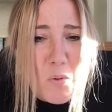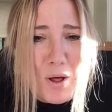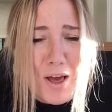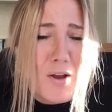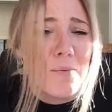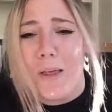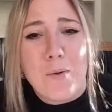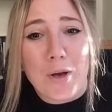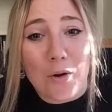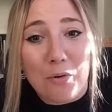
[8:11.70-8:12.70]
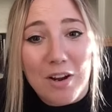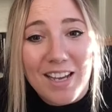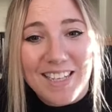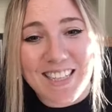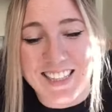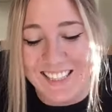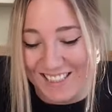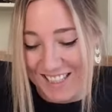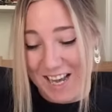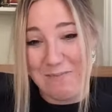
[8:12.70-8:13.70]
Well, I hope that went all right.
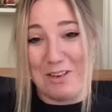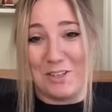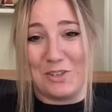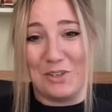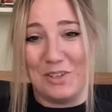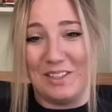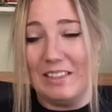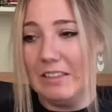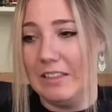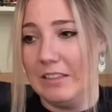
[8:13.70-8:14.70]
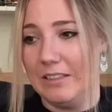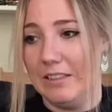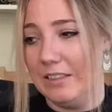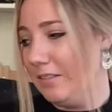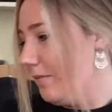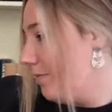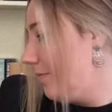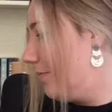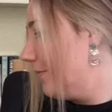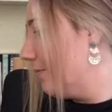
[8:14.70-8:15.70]
I'm not sure. Yeah.
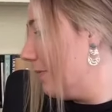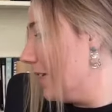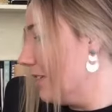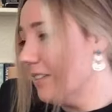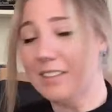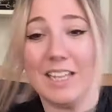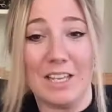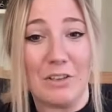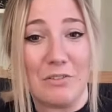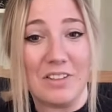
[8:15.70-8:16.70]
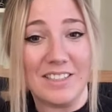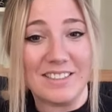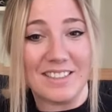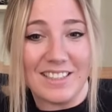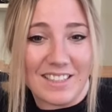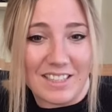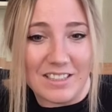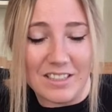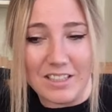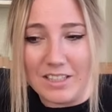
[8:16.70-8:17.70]
But thank you for listening and